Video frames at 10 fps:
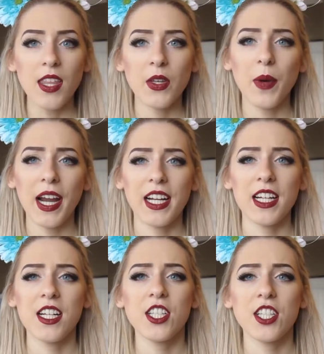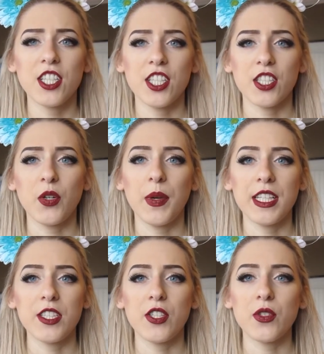The wire cutters, you're just
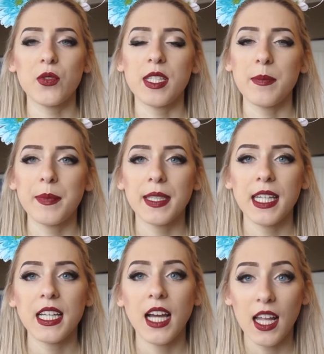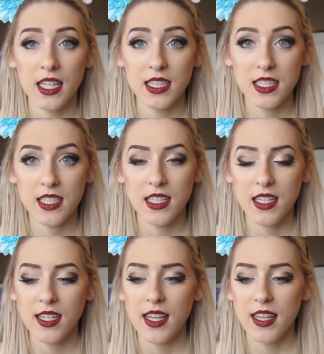going to simply cut
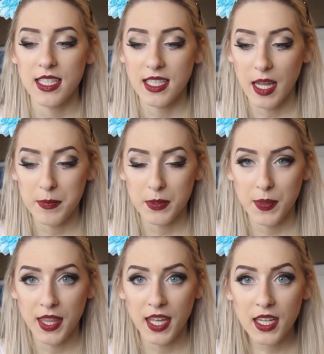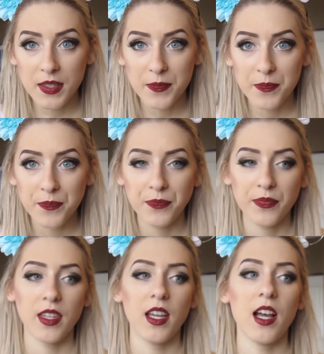the stems with it
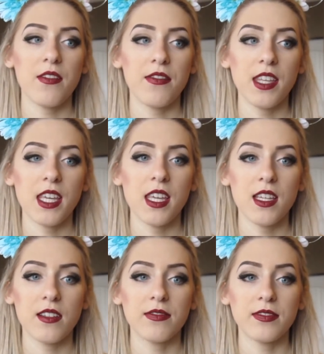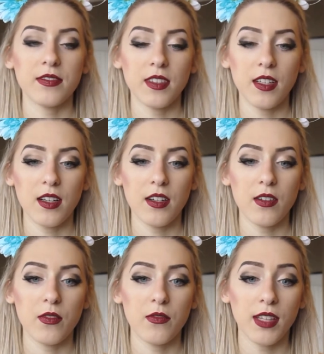of the
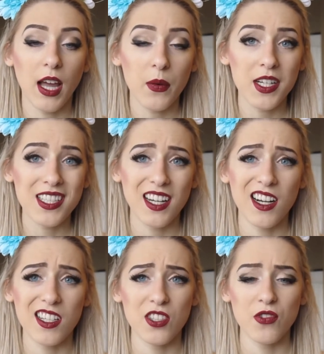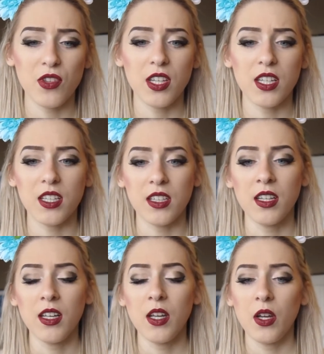flowers and also the
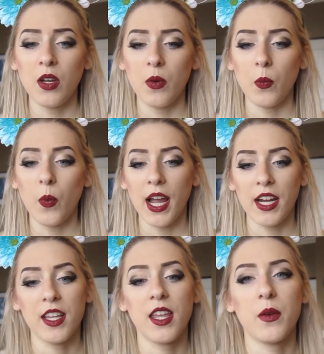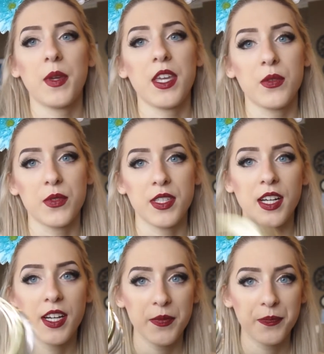wire that we used
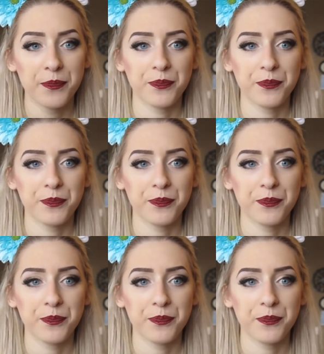here.